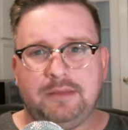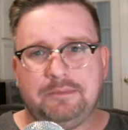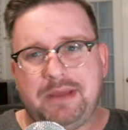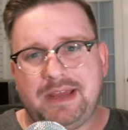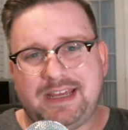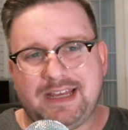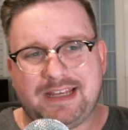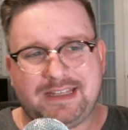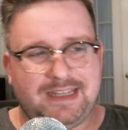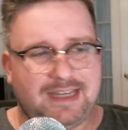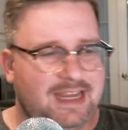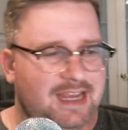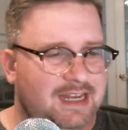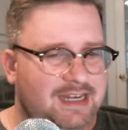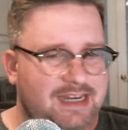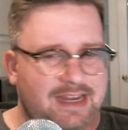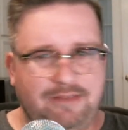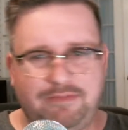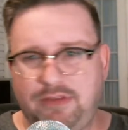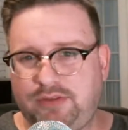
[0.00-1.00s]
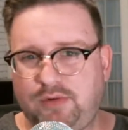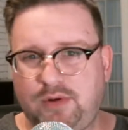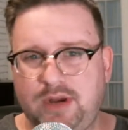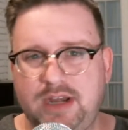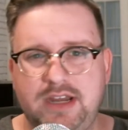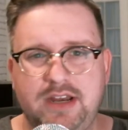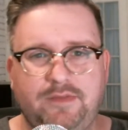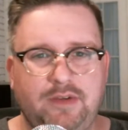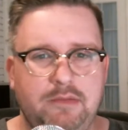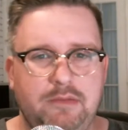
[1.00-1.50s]
Because, again, you have the three
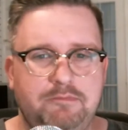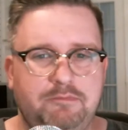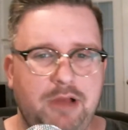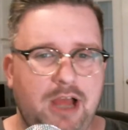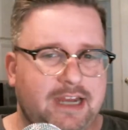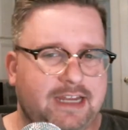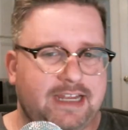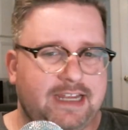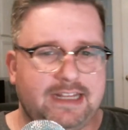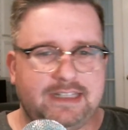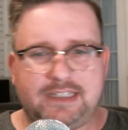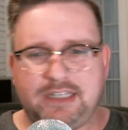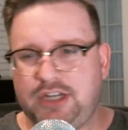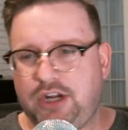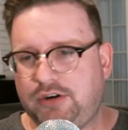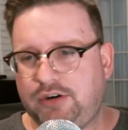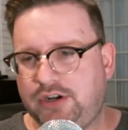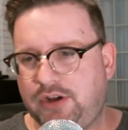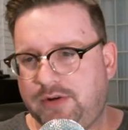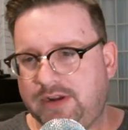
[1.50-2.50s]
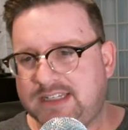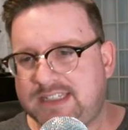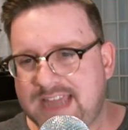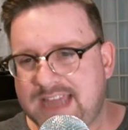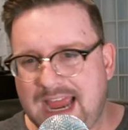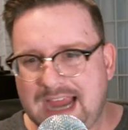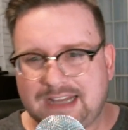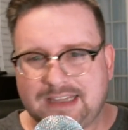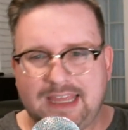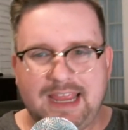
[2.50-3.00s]
different buckets. You don't know
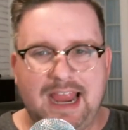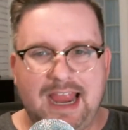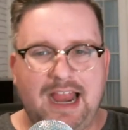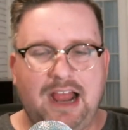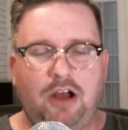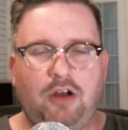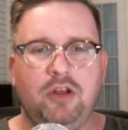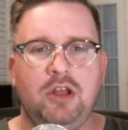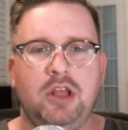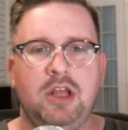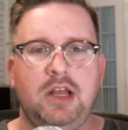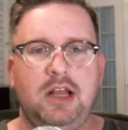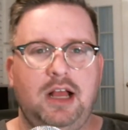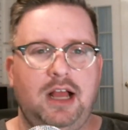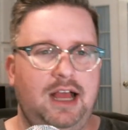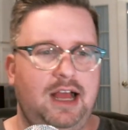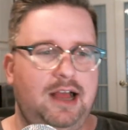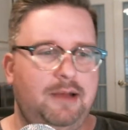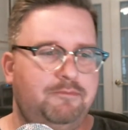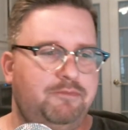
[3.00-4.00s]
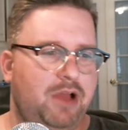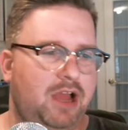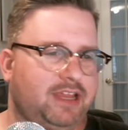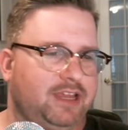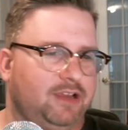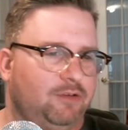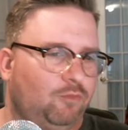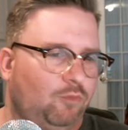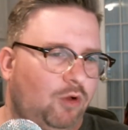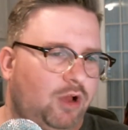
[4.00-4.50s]
exactly how
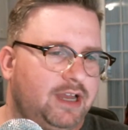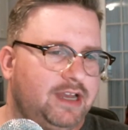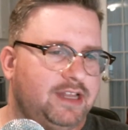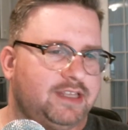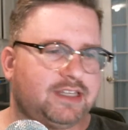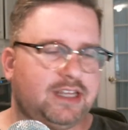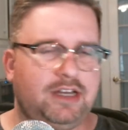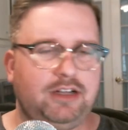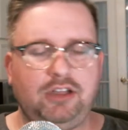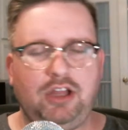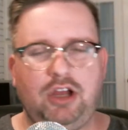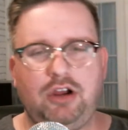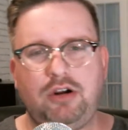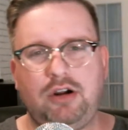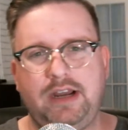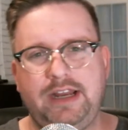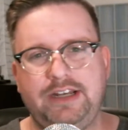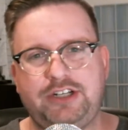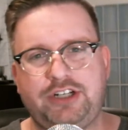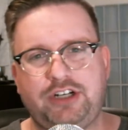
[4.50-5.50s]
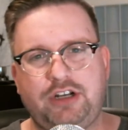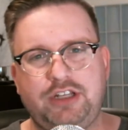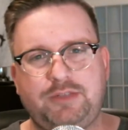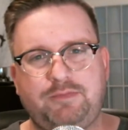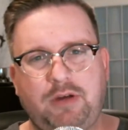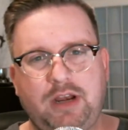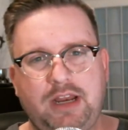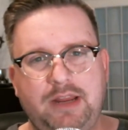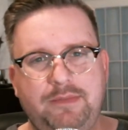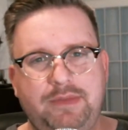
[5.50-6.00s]
bucket one is going to lower insurance
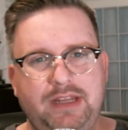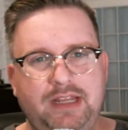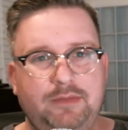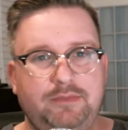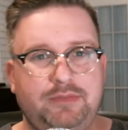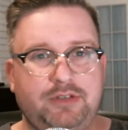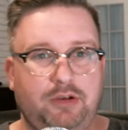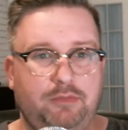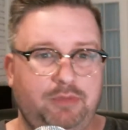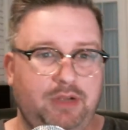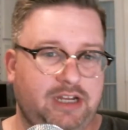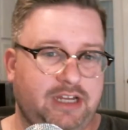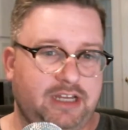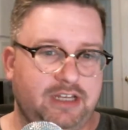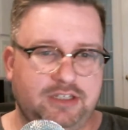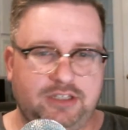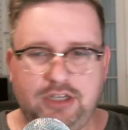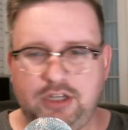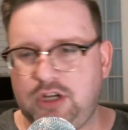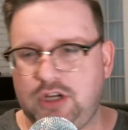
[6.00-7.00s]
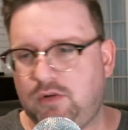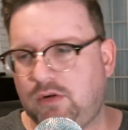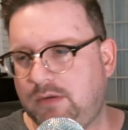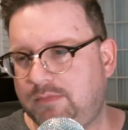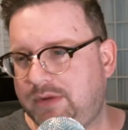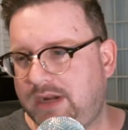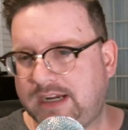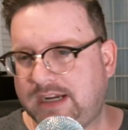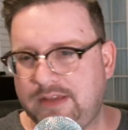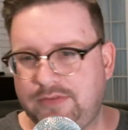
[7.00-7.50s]
premiums, or bucket two, or
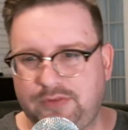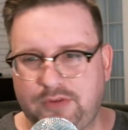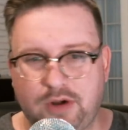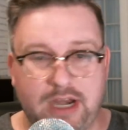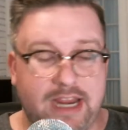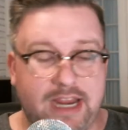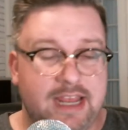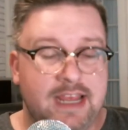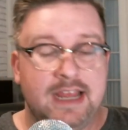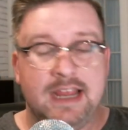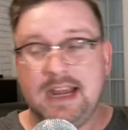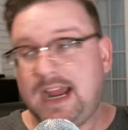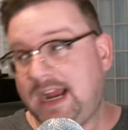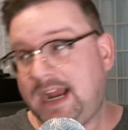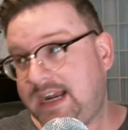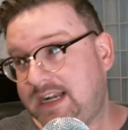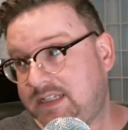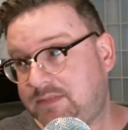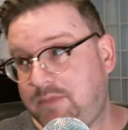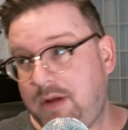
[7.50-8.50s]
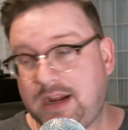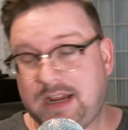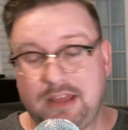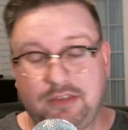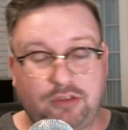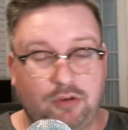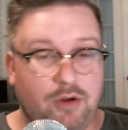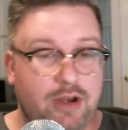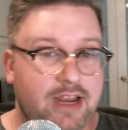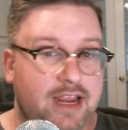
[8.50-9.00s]
bucket three. And is
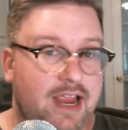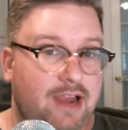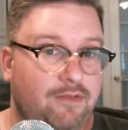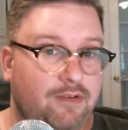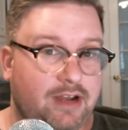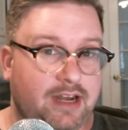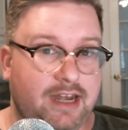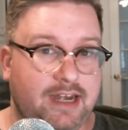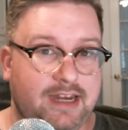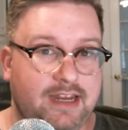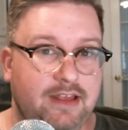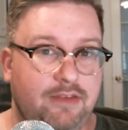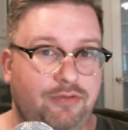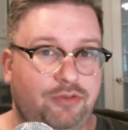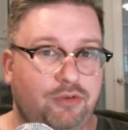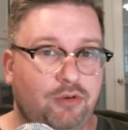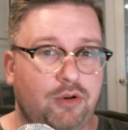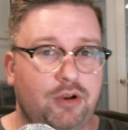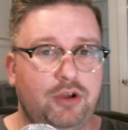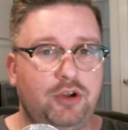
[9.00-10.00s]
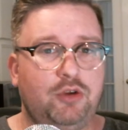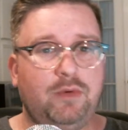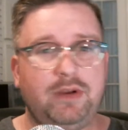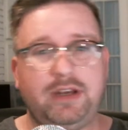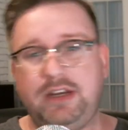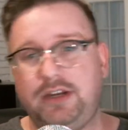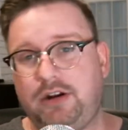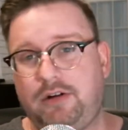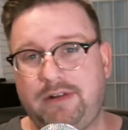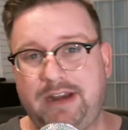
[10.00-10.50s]
bucket three ever going to get through
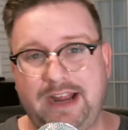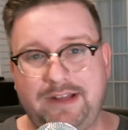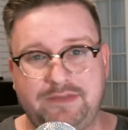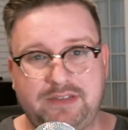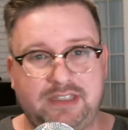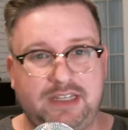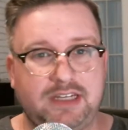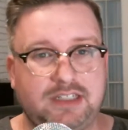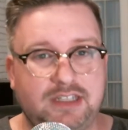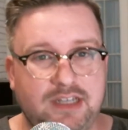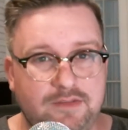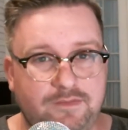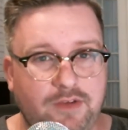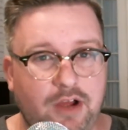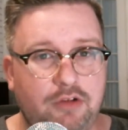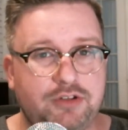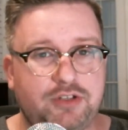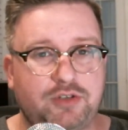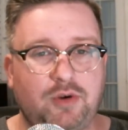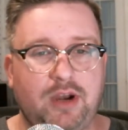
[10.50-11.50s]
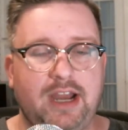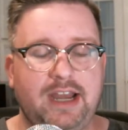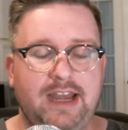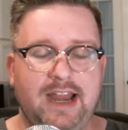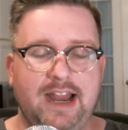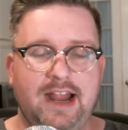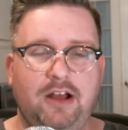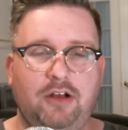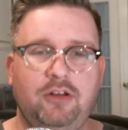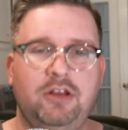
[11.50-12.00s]
when you don't have 60 votes right
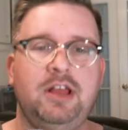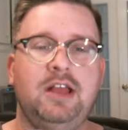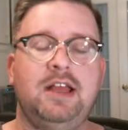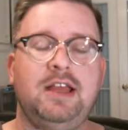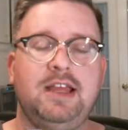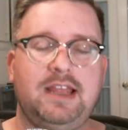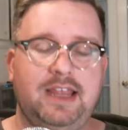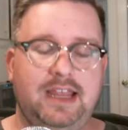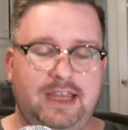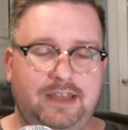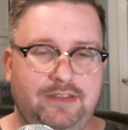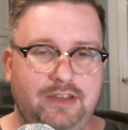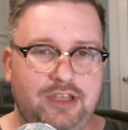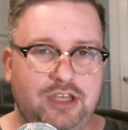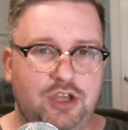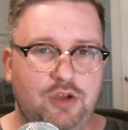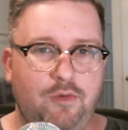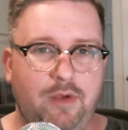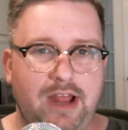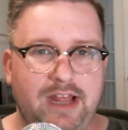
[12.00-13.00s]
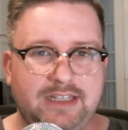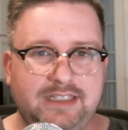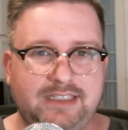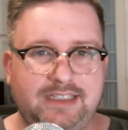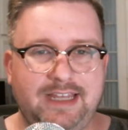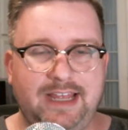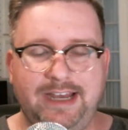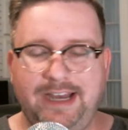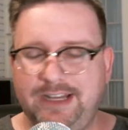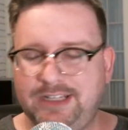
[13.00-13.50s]
now in the U.S.
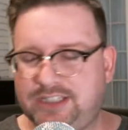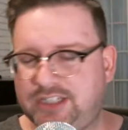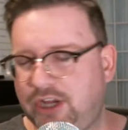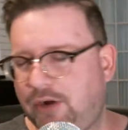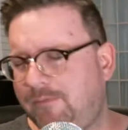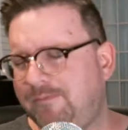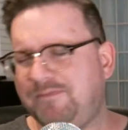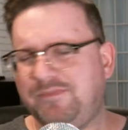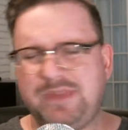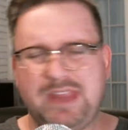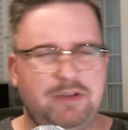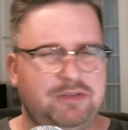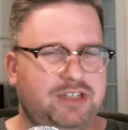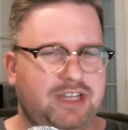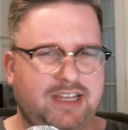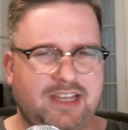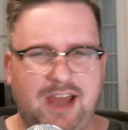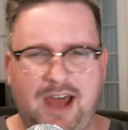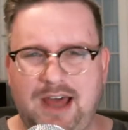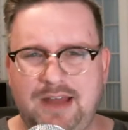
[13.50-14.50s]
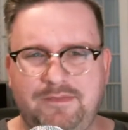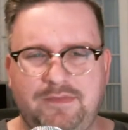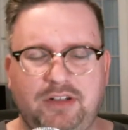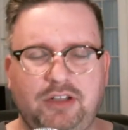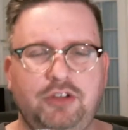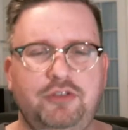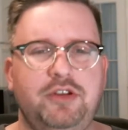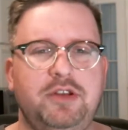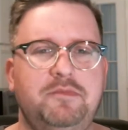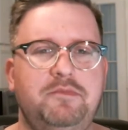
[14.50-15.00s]
Senate? So it was a
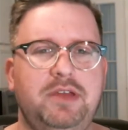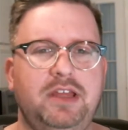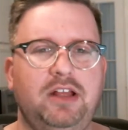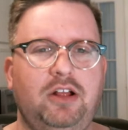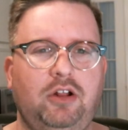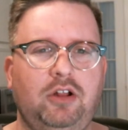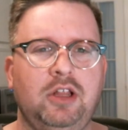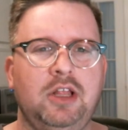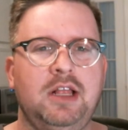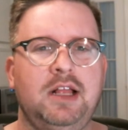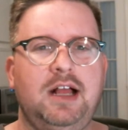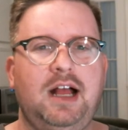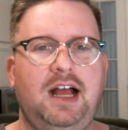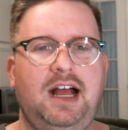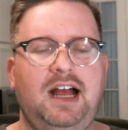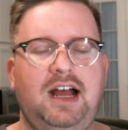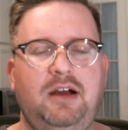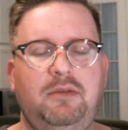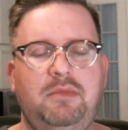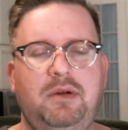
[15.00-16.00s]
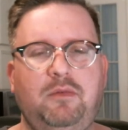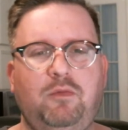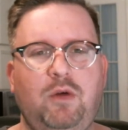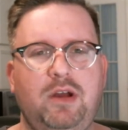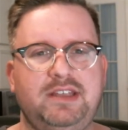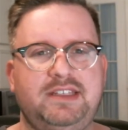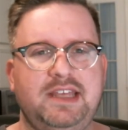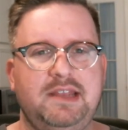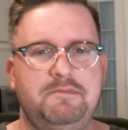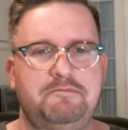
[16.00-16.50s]
convoluted bill.
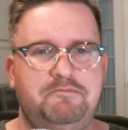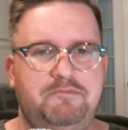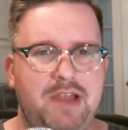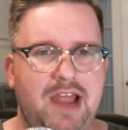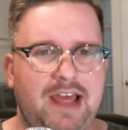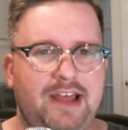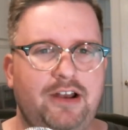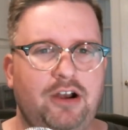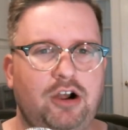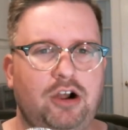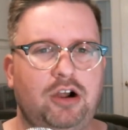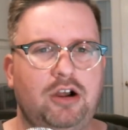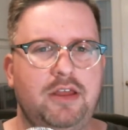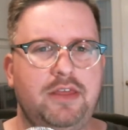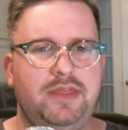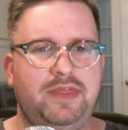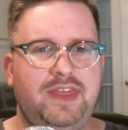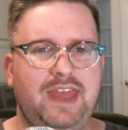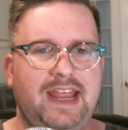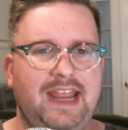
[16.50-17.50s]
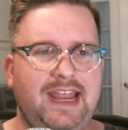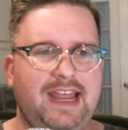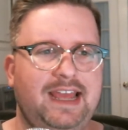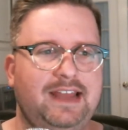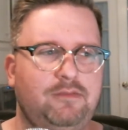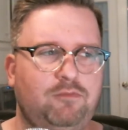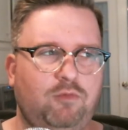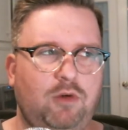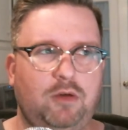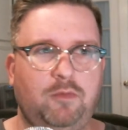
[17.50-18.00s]
Was it better
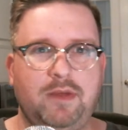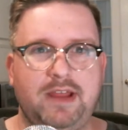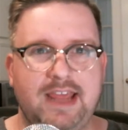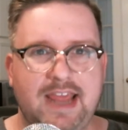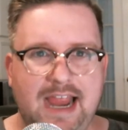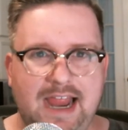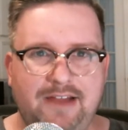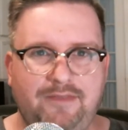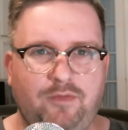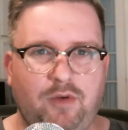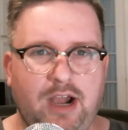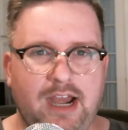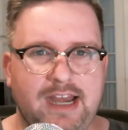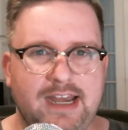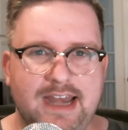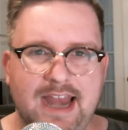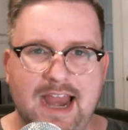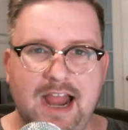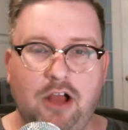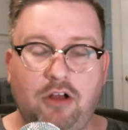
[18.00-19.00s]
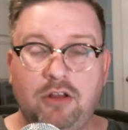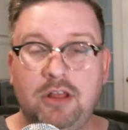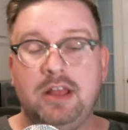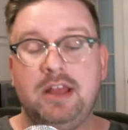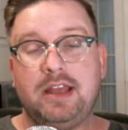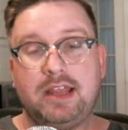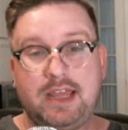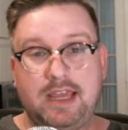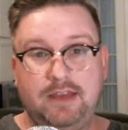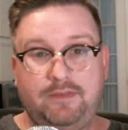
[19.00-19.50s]
than what we have right now
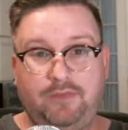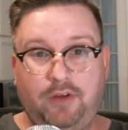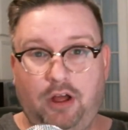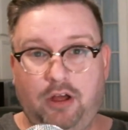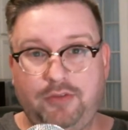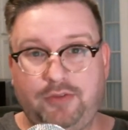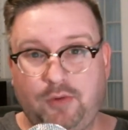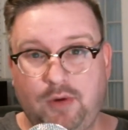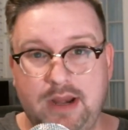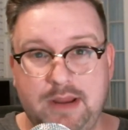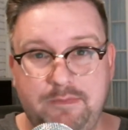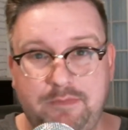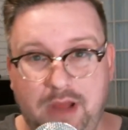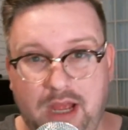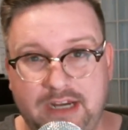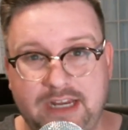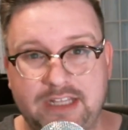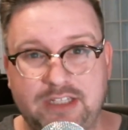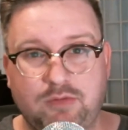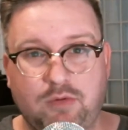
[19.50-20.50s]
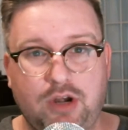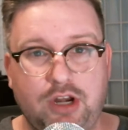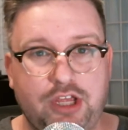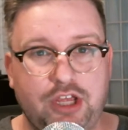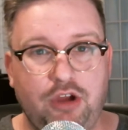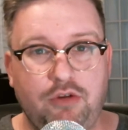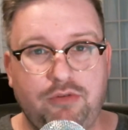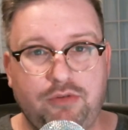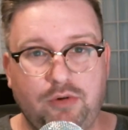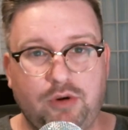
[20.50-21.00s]
if all three buckets were to
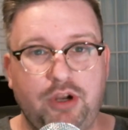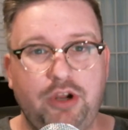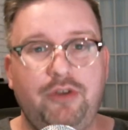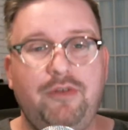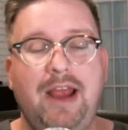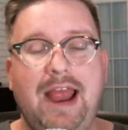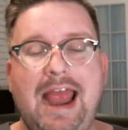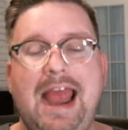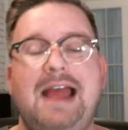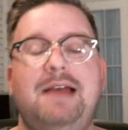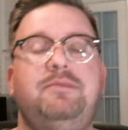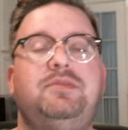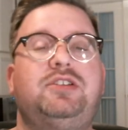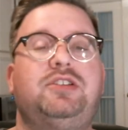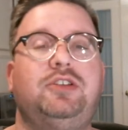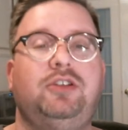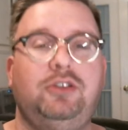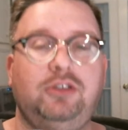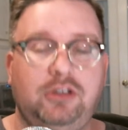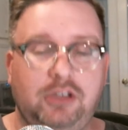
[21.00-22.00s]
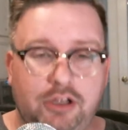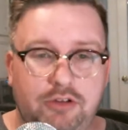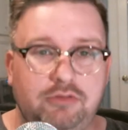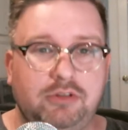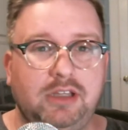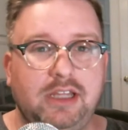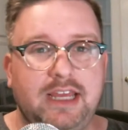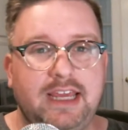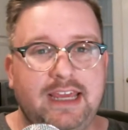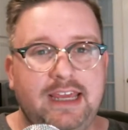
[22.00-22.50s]
go through?
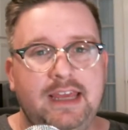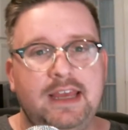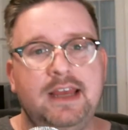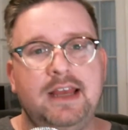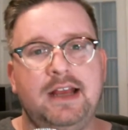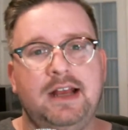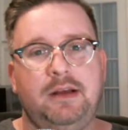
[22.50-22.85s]
Absolutely.